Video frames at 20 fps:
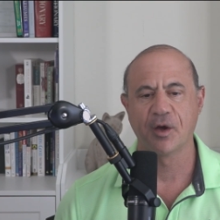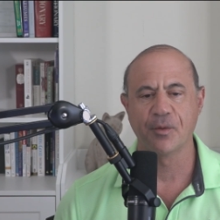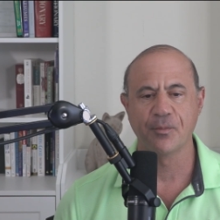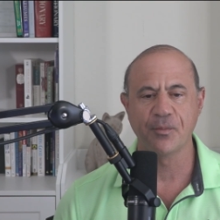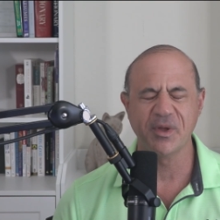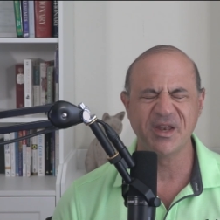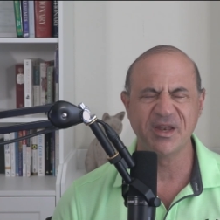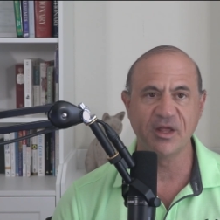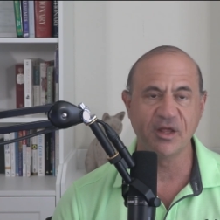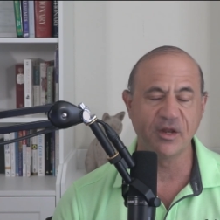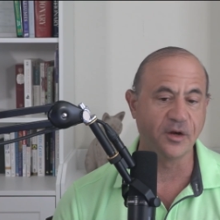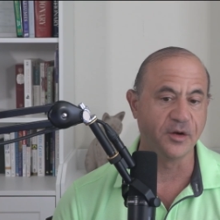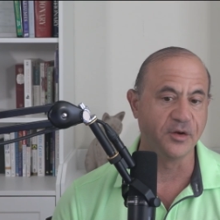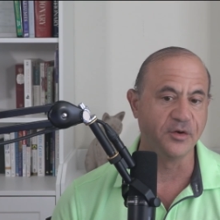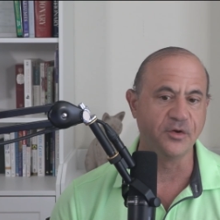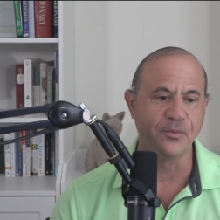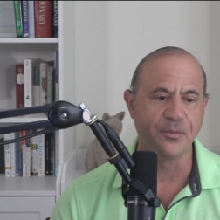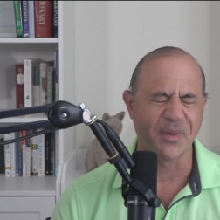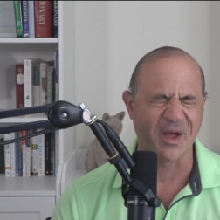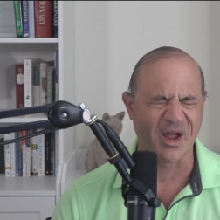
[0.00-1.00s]
and we need a
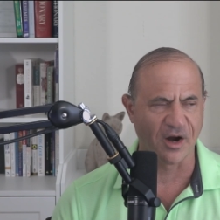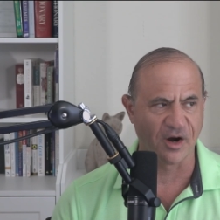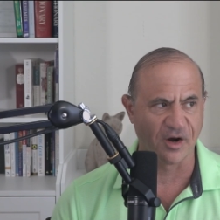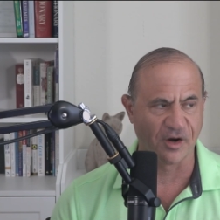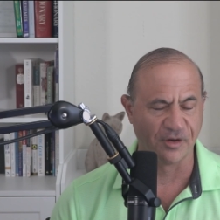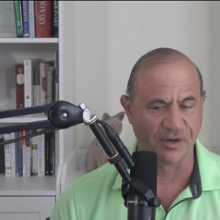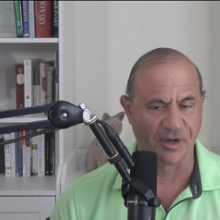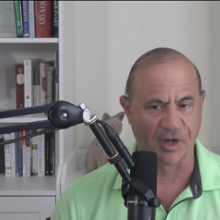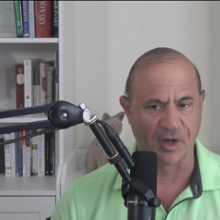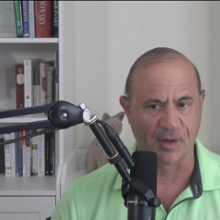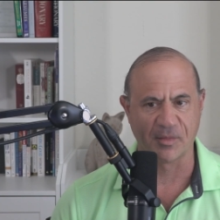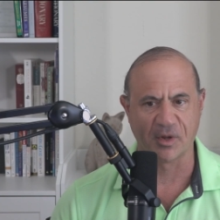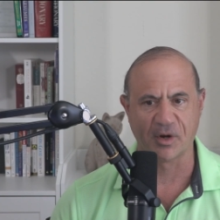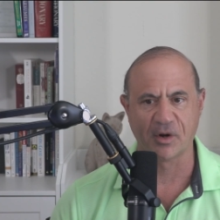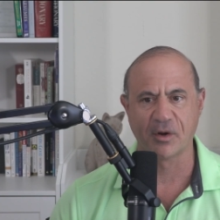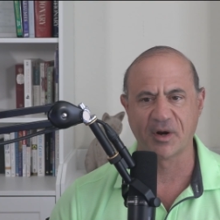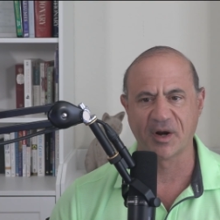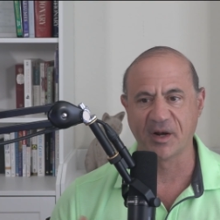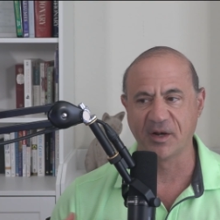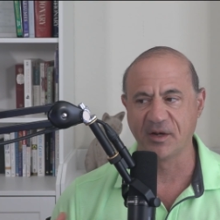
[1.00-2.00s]
new paradigm
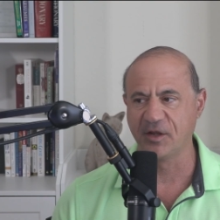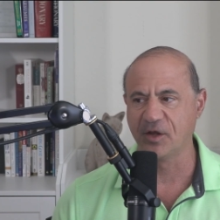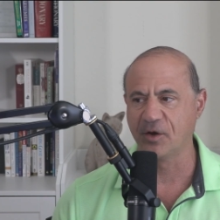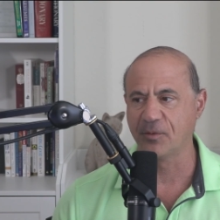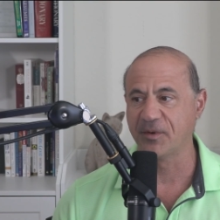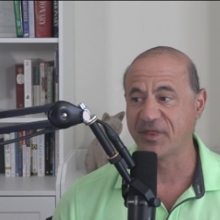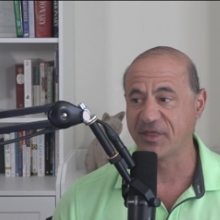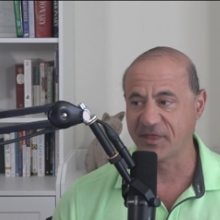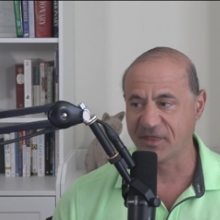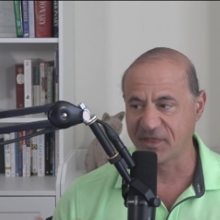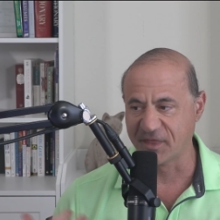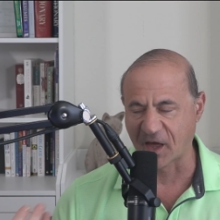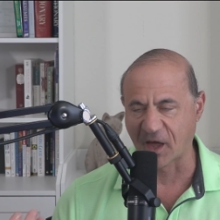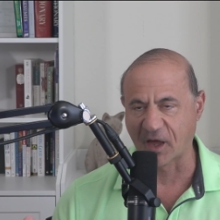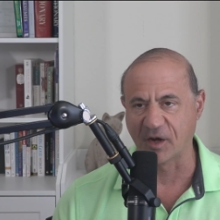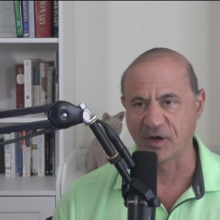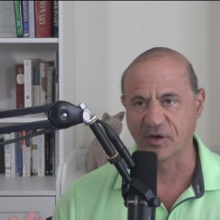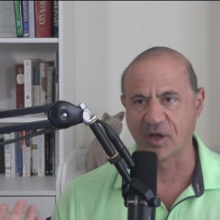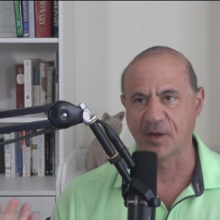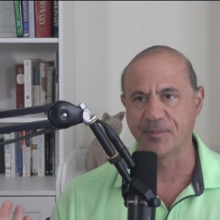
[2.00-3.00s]
in order to deal with
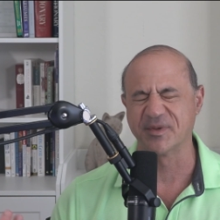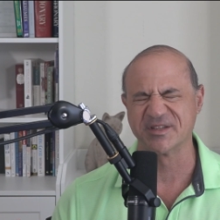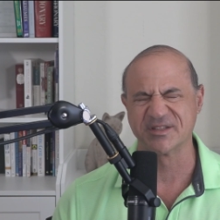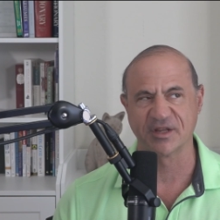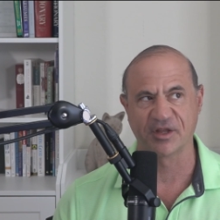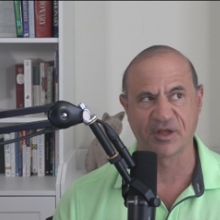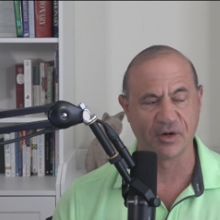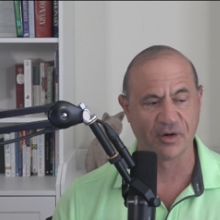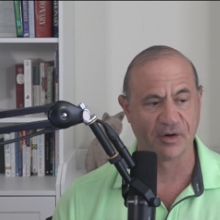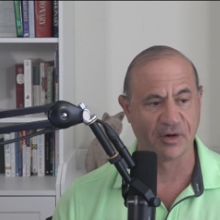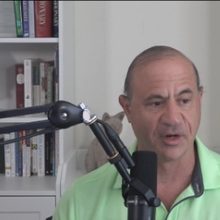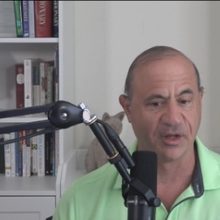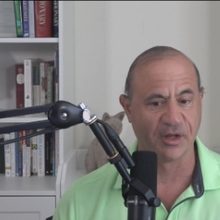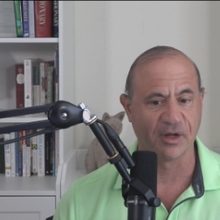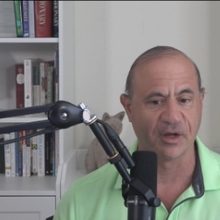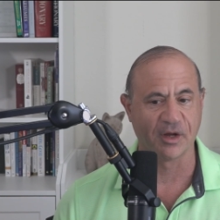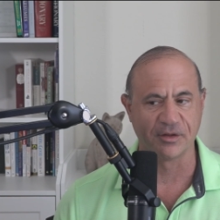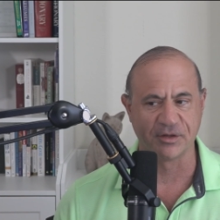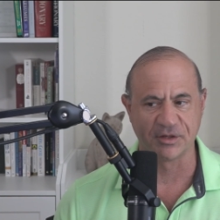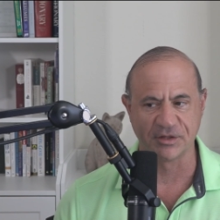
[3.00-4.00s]
that type of
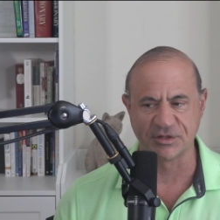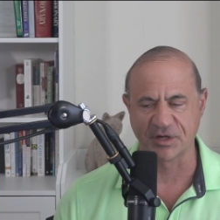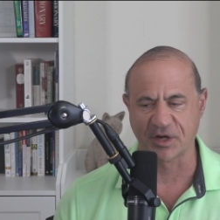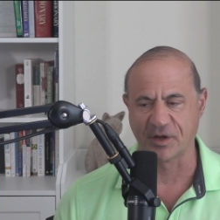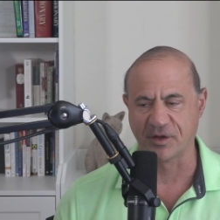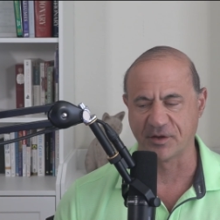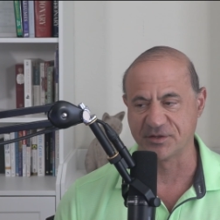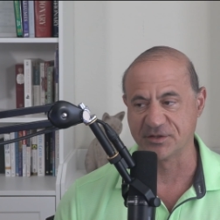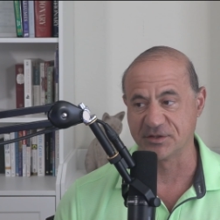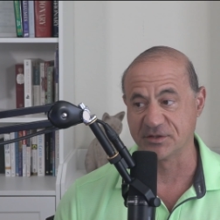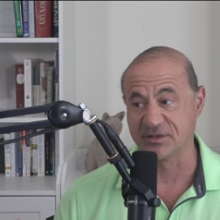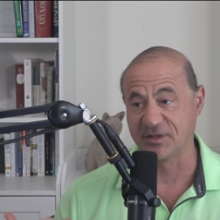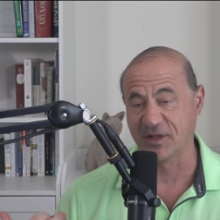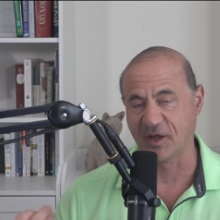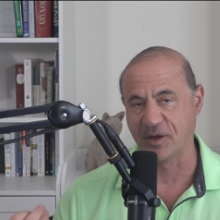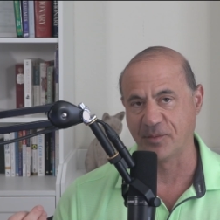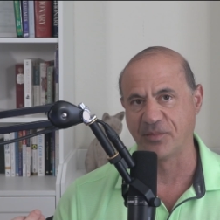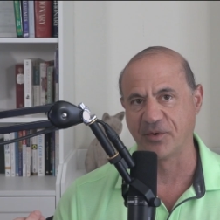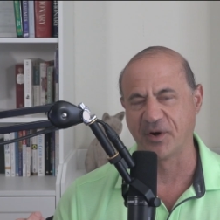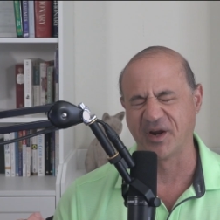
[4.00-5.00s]
security and the challenges
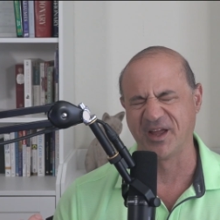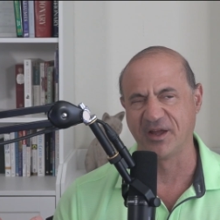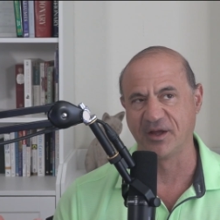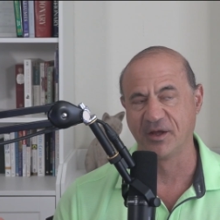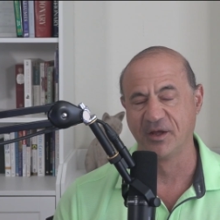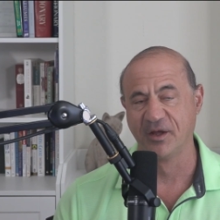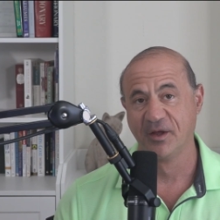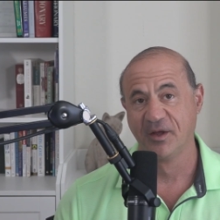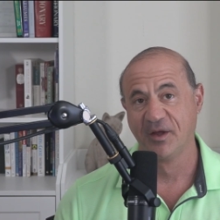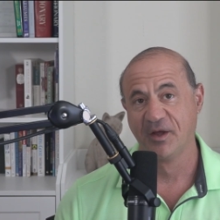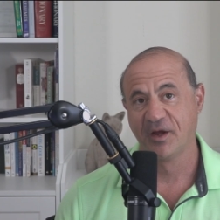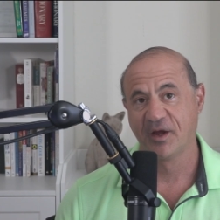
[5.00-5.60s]
they bring.